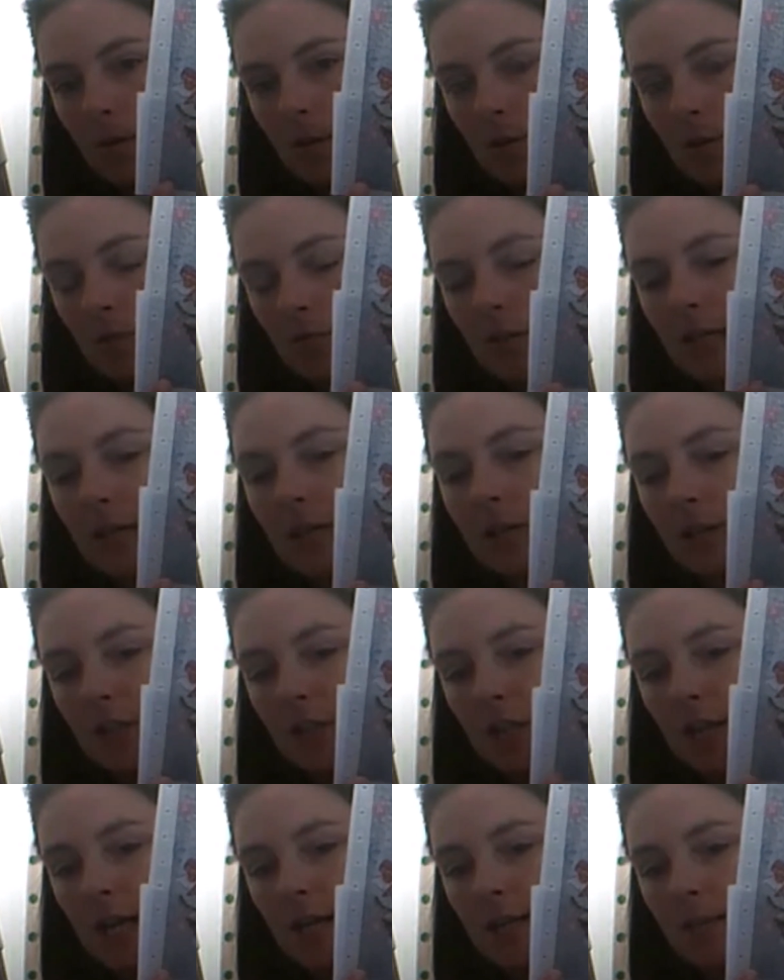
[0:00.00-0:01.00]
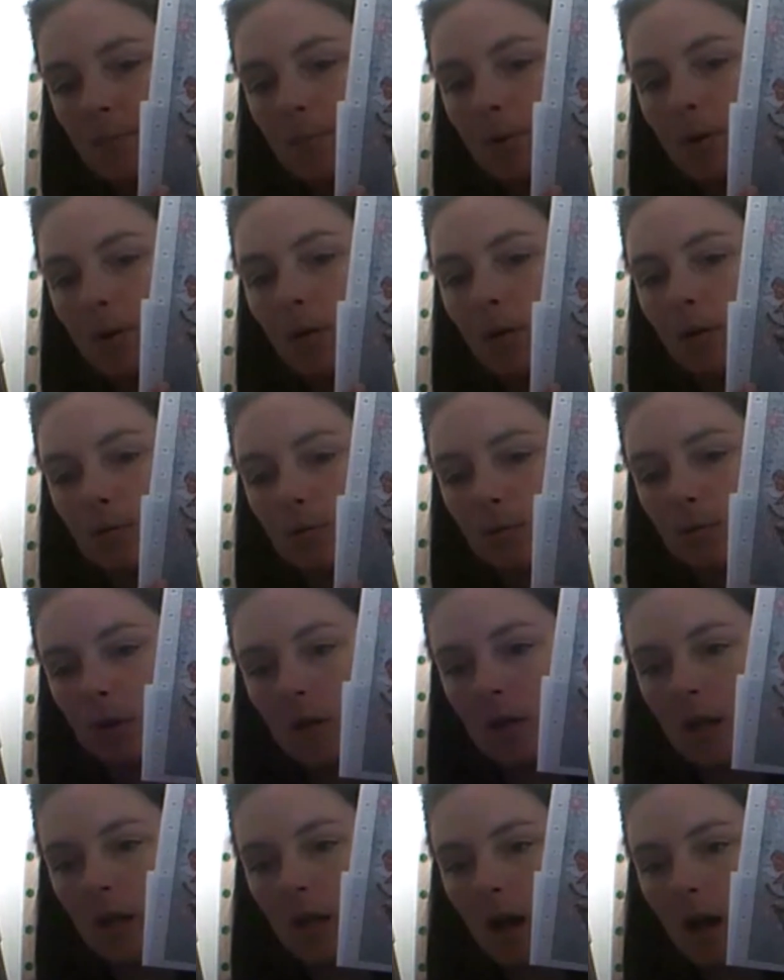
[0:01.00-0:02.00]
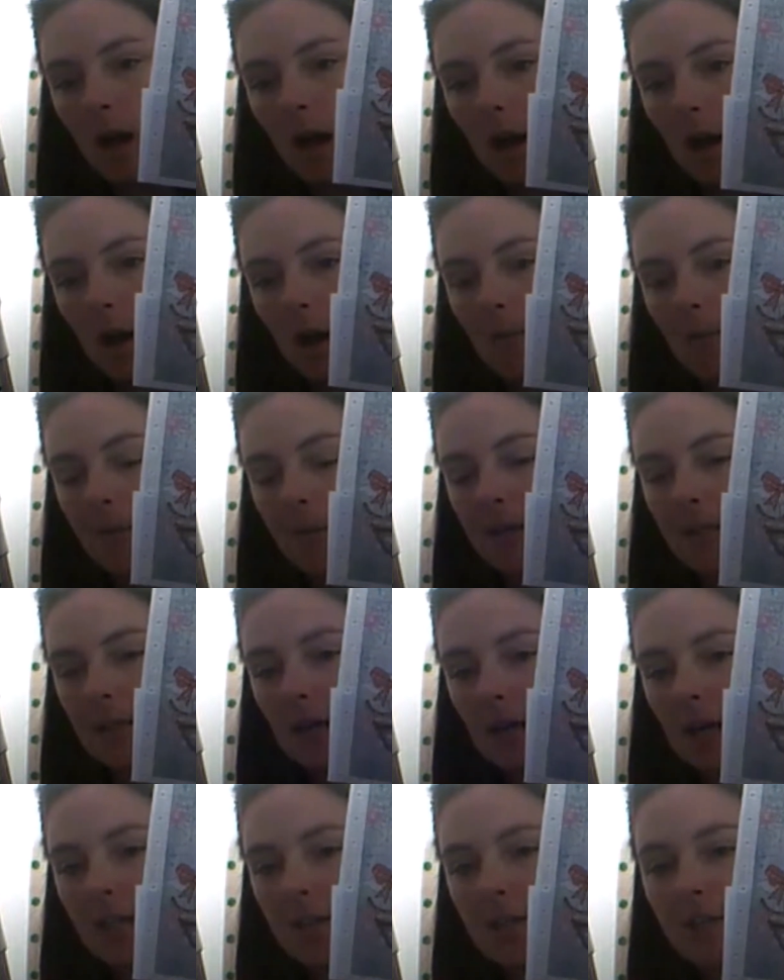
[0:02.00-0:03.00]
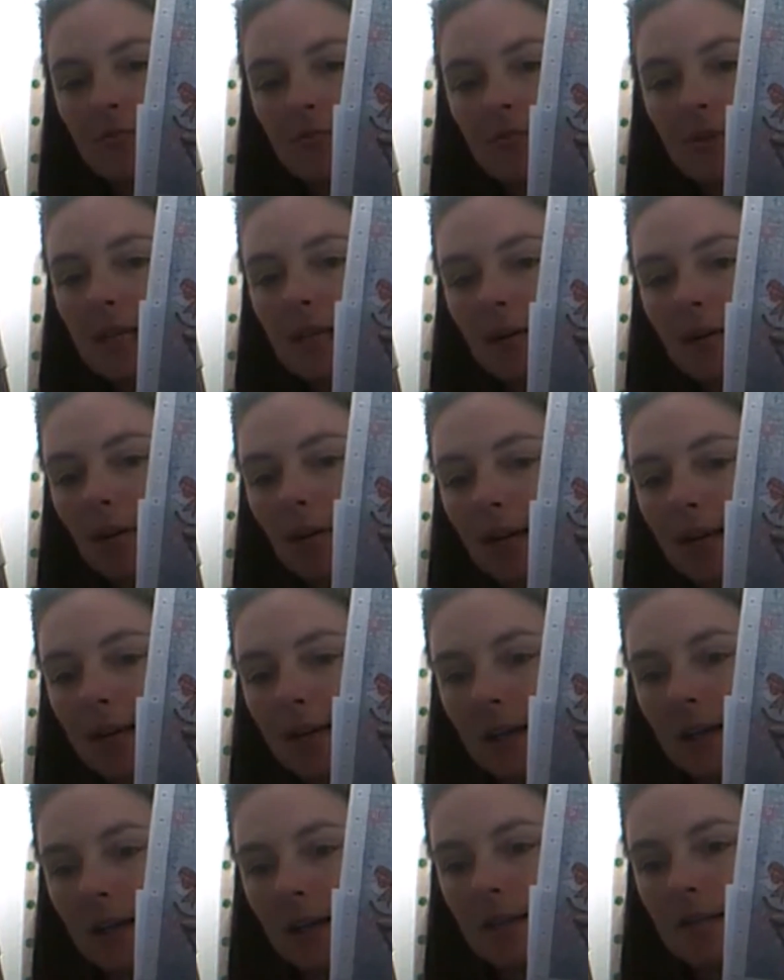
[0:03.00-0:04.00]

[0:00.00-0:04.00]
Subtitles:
all really nice shades of blue, and I just really like it.